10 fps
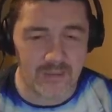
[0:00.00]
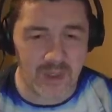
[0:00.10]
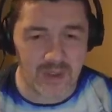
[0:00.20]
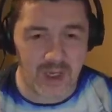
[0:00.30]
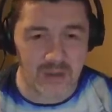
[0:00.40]

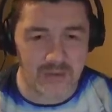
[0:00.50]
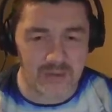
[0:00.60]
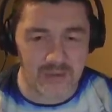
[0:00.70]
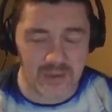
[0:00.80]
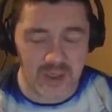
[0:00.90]
I
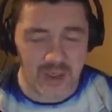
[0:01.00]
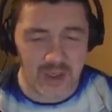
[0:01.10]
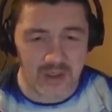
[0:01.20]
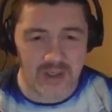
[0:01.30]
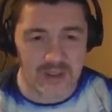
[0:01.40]

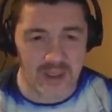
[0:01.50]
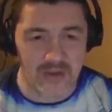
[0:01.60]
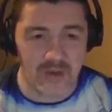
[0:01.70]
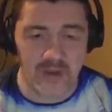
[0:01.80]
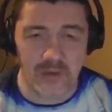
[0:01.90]
guess I
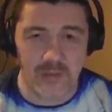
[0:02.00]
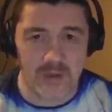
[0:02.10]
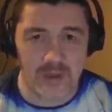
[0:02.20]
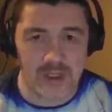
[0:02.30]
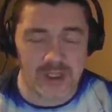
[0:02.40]
know how to
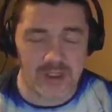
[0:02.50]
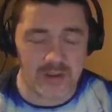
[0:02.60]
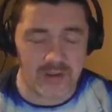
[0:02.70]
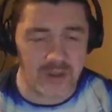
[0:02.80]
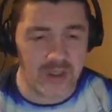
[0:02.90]
milk a season,
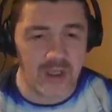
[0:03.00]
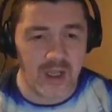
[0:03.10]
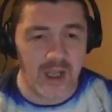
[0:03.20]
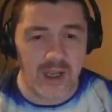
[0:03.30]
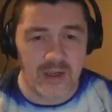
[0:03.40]
don't I?
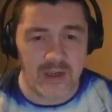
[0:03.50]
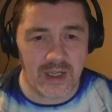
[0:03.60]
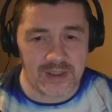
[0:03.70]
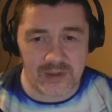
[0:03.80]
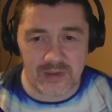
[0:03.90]

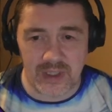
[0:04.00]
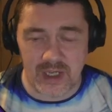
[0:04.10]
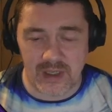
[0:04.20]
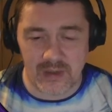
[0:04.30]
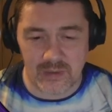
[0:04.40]
Right, so
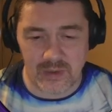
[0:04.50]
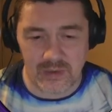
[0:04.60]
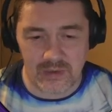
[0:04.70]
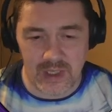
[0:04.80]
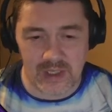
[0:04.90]
yeah,
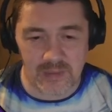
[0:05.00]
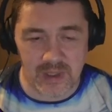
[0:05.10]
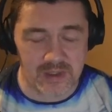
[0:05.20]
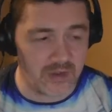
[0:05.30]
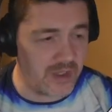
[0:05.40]
that's
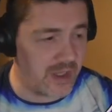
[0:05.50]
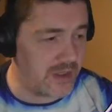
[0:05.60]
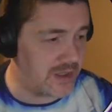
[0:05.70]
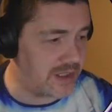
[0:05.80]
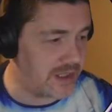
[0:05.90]
basically the end
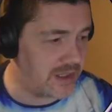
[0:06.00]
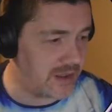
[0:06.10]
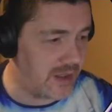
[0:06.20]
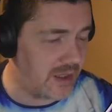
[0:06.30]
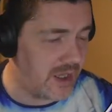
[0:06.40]
of the season.
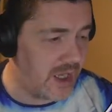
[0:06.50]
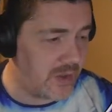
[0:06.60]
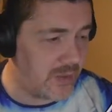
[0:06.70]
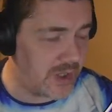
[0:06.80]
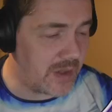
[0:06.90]

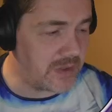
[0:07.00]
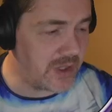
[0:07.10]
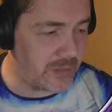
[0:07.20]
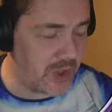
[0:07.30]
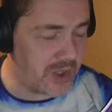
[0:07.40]
When it comes to
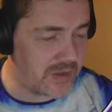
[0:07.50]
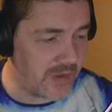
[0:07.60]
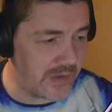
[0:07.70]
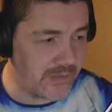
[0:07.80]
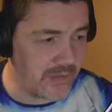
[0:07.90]
the boss fight,
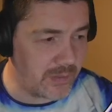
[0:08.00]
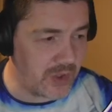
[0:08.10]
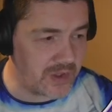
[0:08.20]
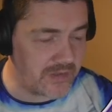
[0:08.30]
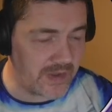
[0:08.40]
the 4
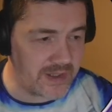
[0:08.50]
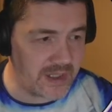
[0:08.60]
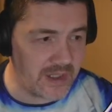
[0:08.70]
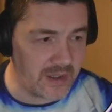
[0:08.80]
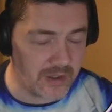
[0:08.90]
boss fights
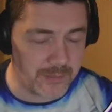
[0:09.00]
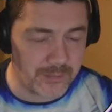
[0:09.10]
here,